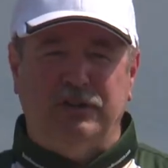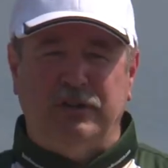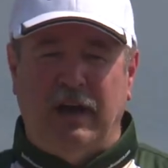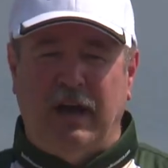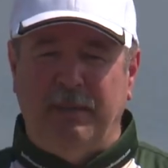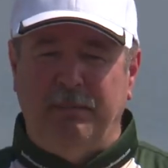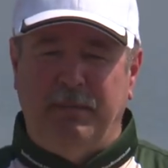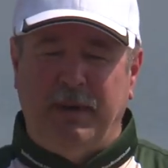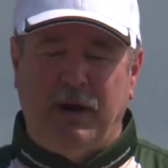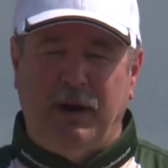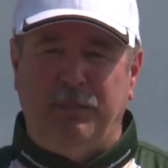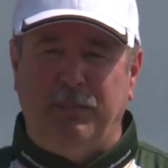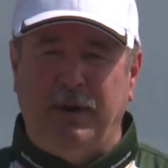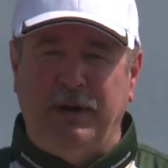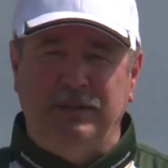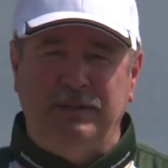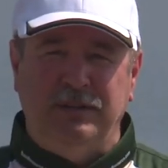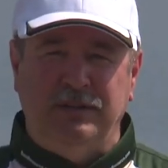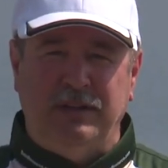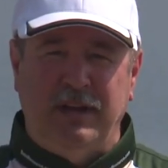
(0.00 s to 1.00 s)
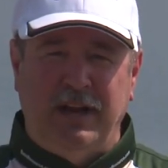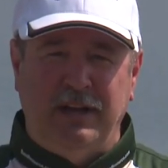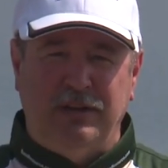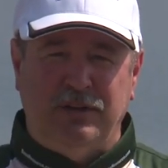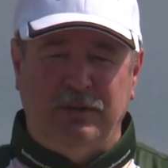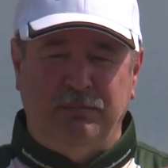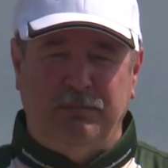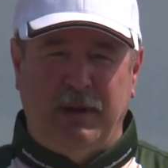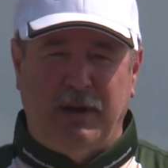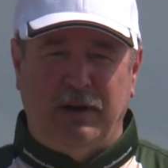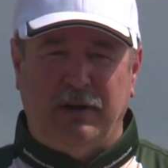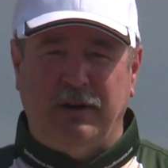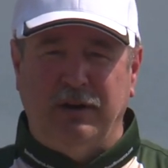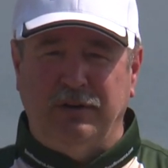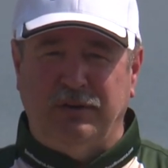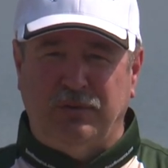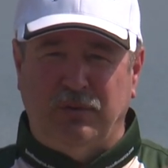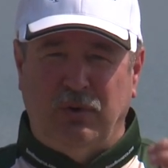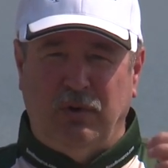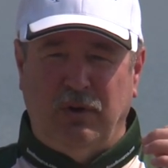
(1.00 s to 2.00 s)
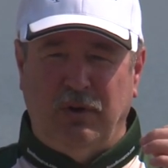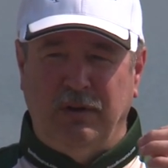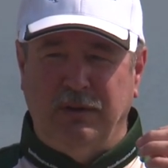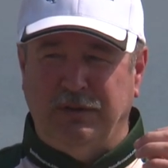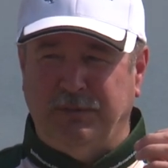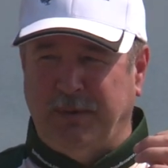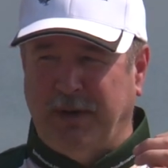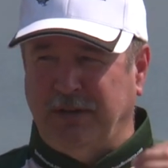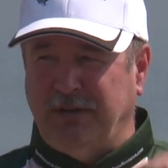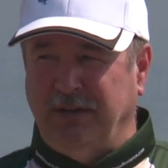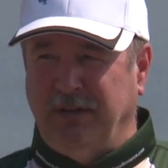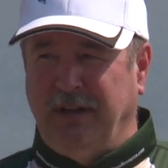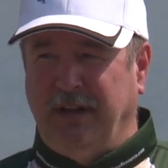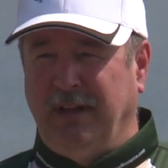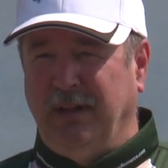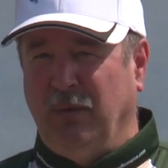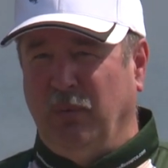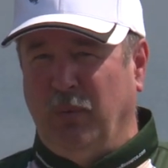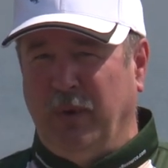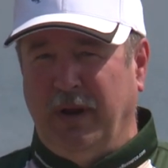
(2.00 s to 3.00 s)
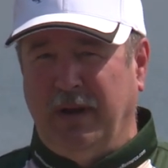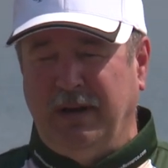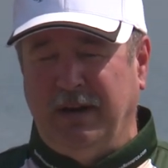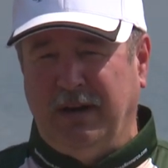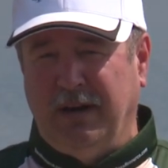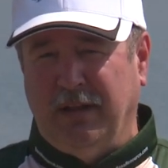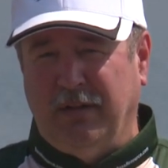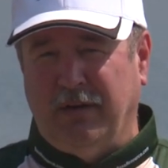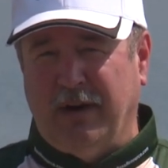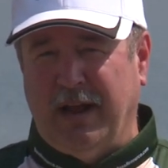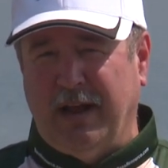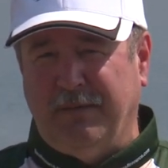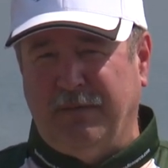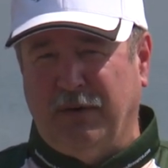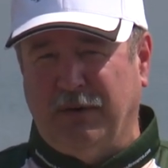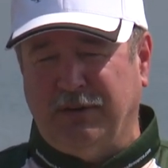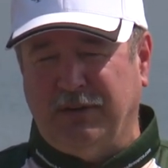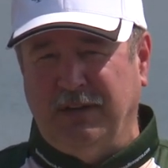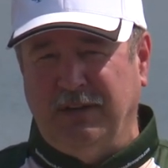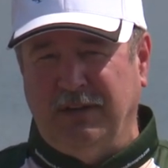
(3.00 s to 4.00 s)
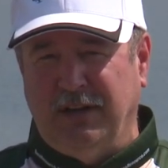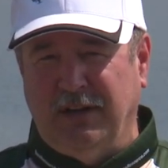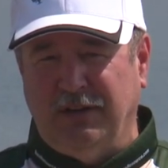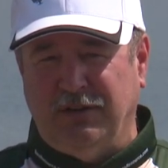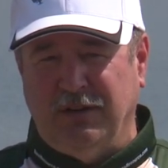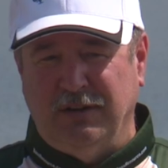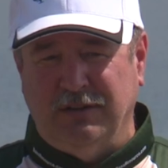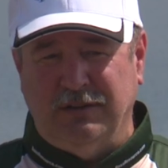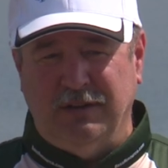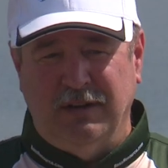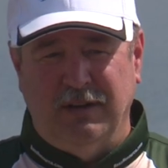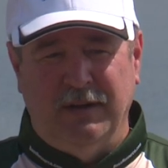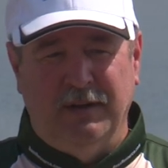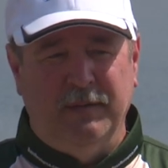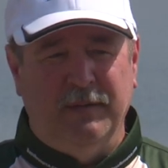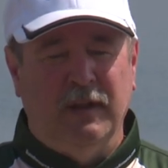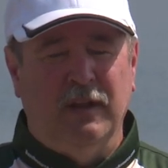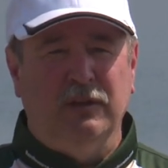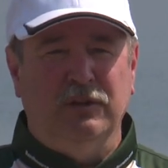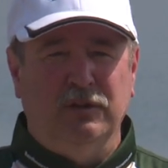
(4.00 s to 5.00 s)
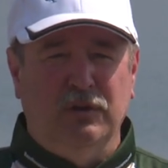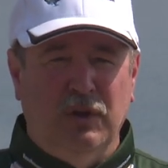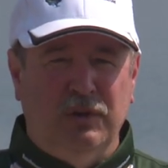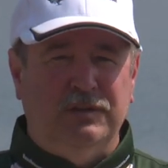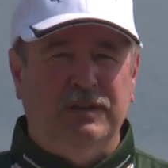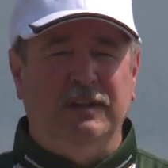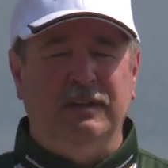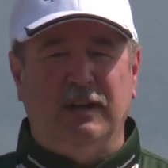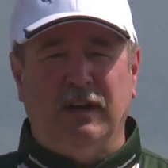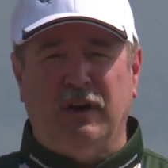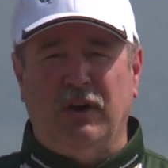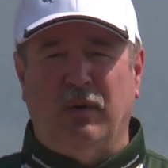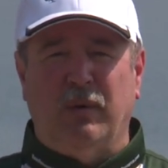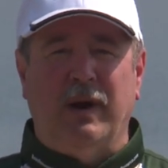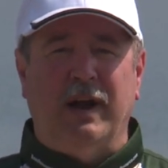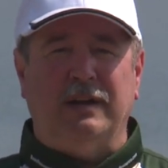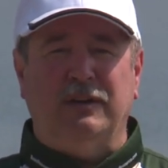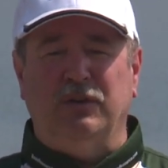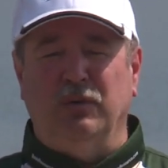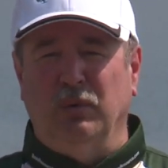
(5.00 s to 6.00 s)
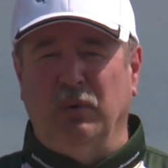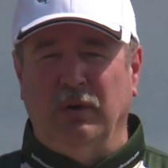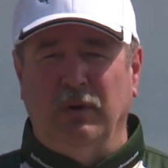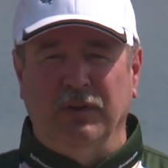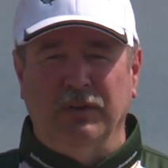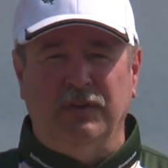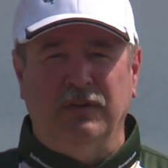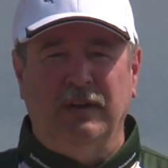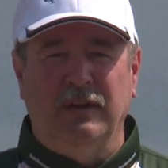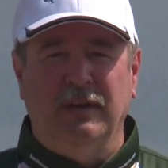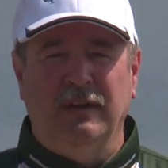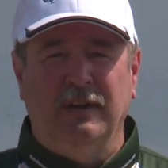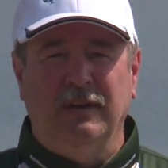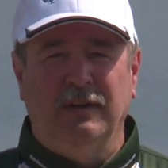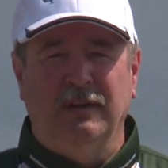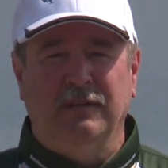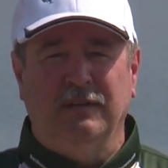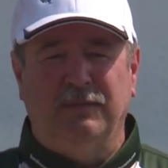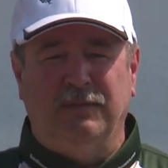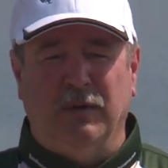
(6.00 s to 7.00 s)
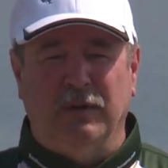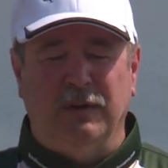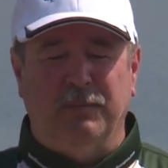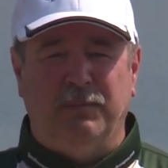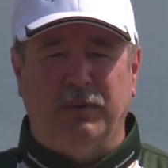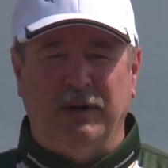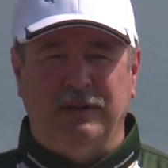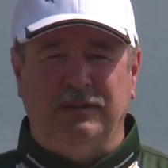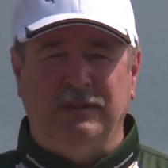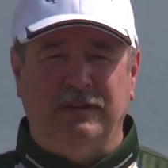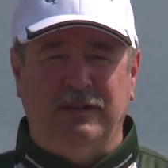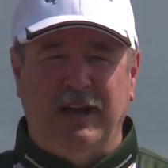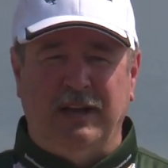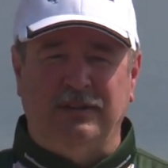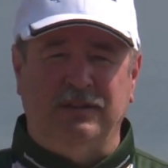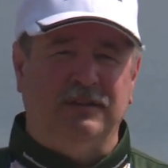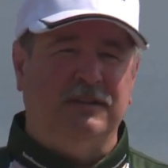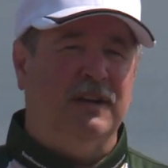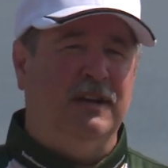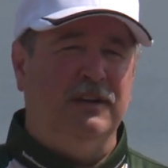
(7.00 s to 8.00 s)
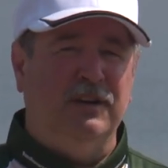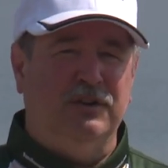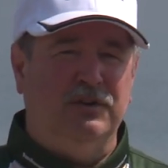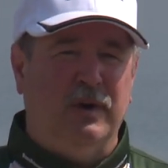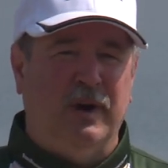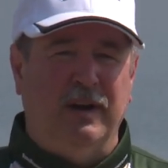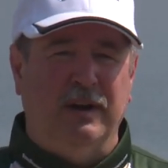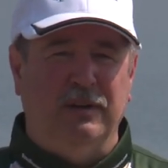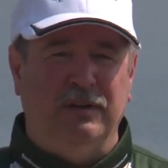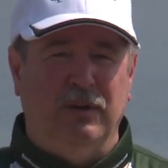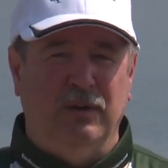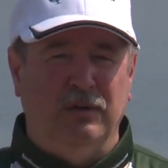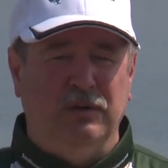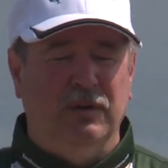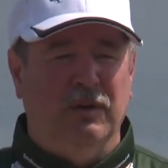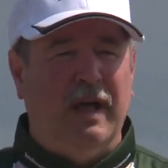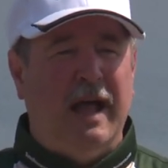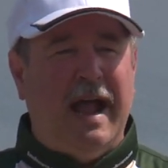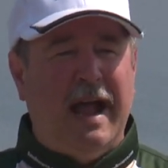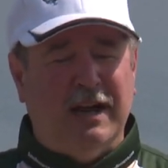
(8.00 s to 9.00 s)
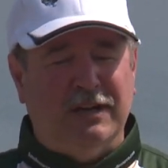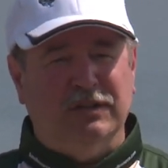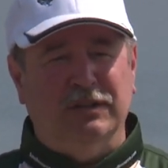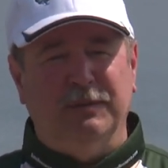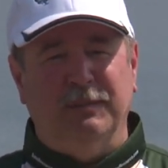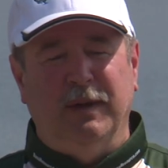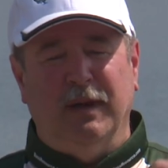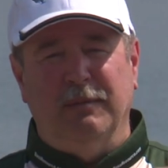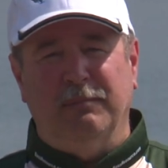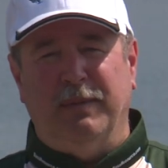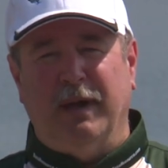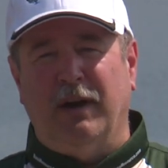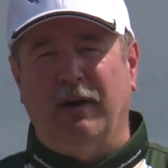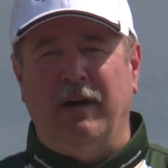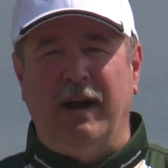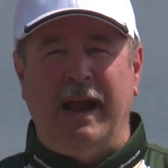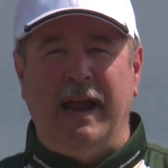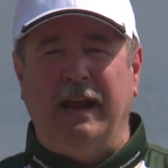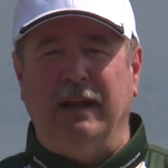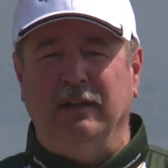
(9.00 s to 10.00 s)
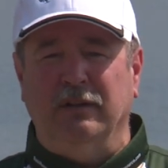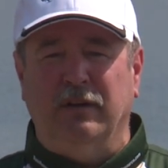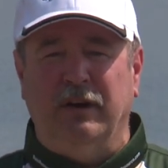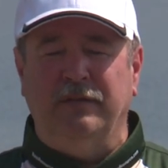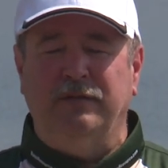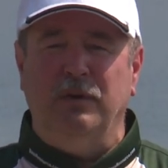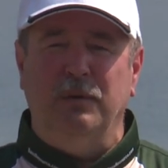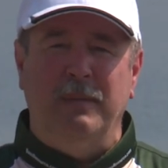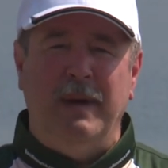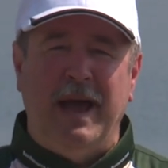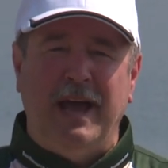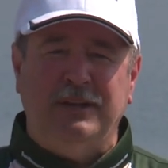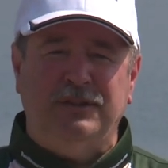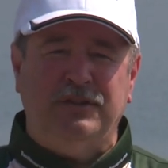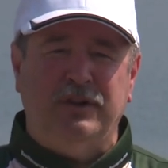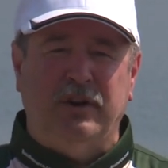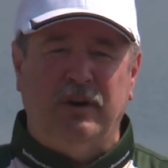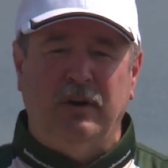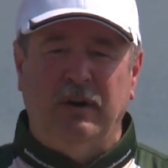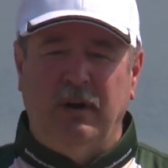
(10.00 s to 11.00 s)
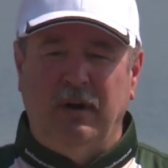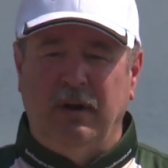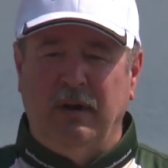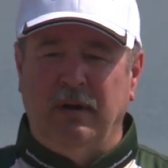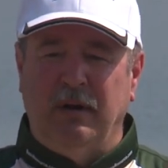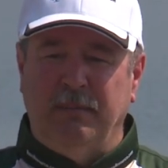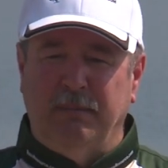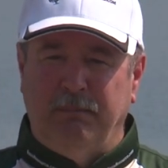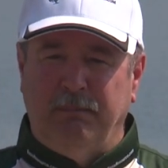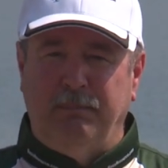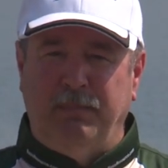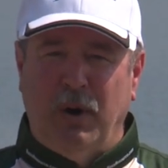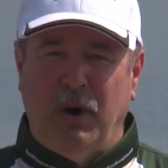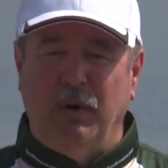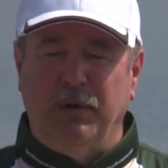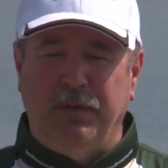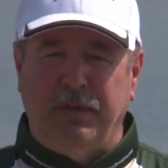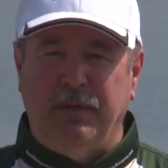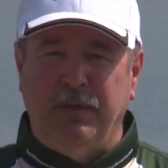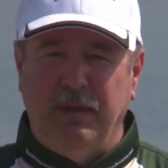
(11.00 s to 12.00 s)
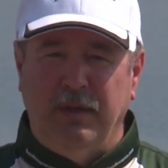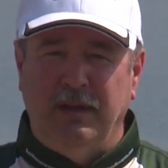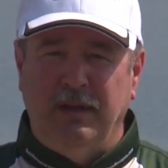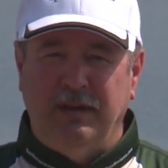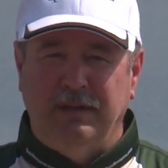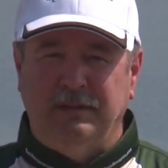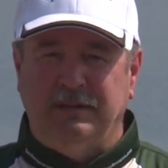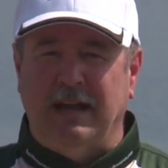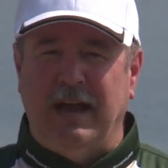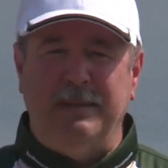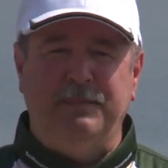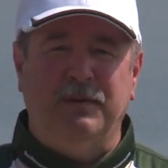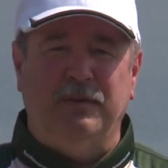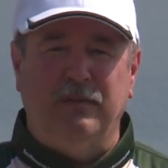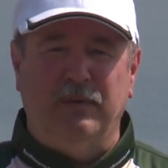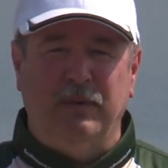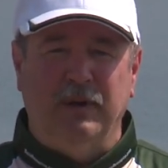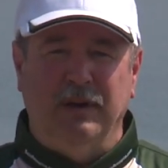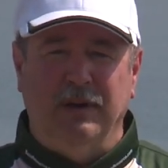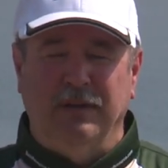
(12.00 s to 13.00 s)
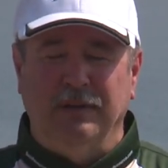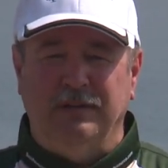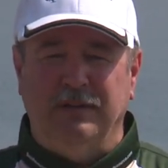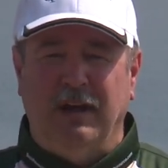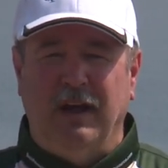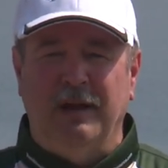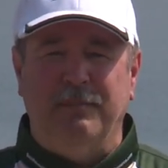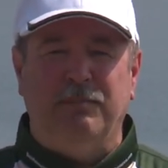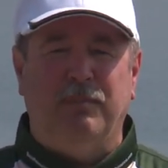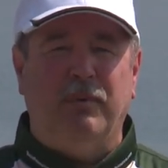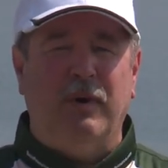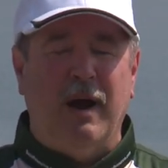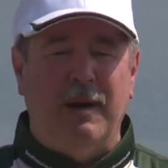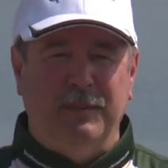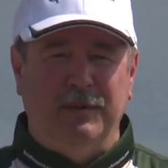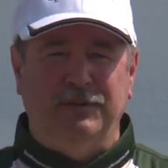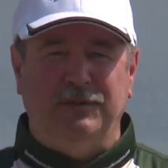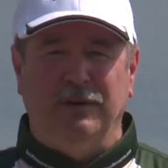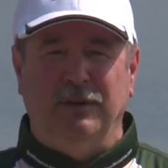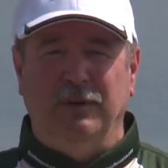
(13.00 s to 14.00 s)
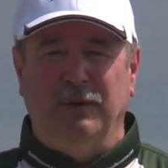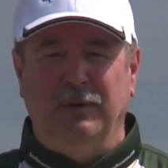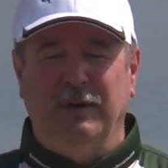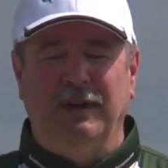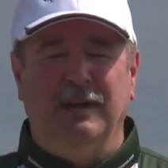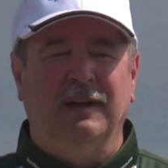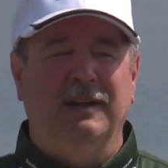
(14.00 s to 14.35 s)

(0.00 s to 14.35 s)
job, better presentation, better control, especially in the wind and other adverse conditions, using the correct tools for the presentations that you're trying to do. You'll actually be a better angler if you master both type of reels, I promise you.